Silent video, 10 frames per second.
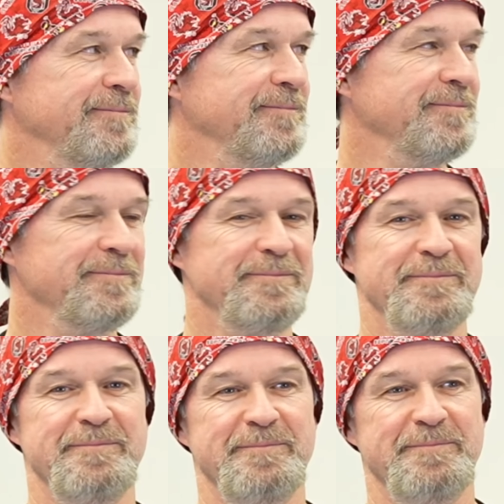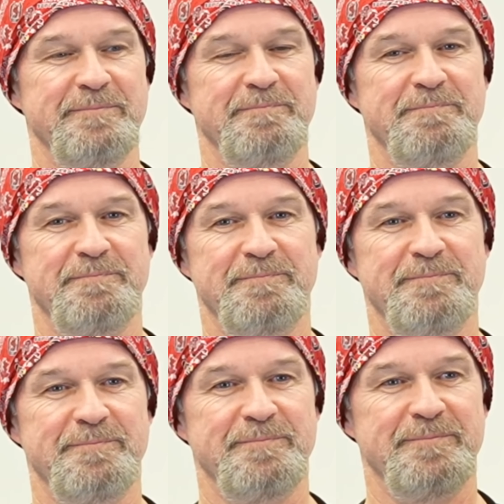
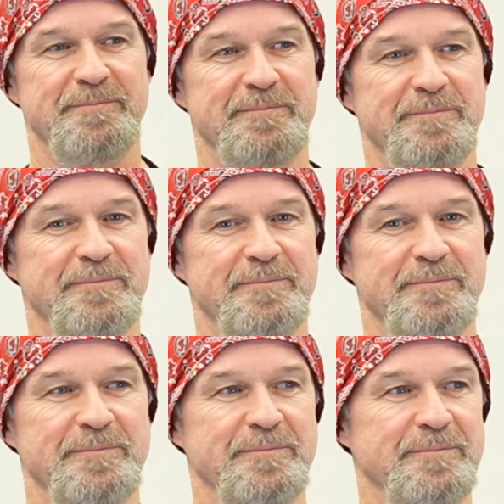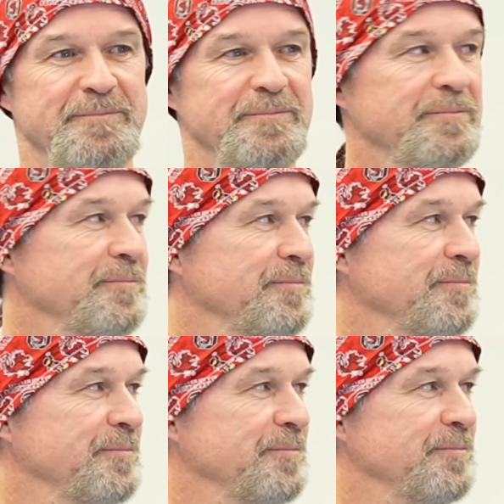
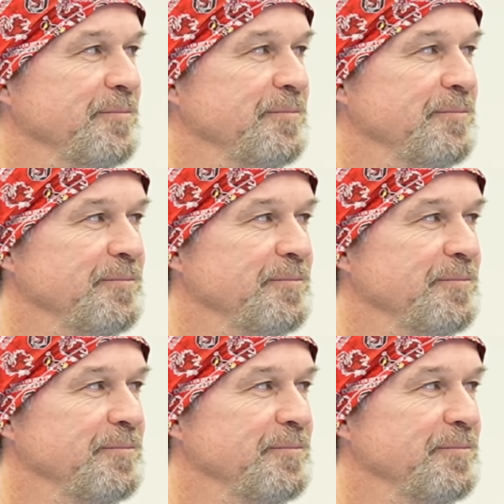(not speaking)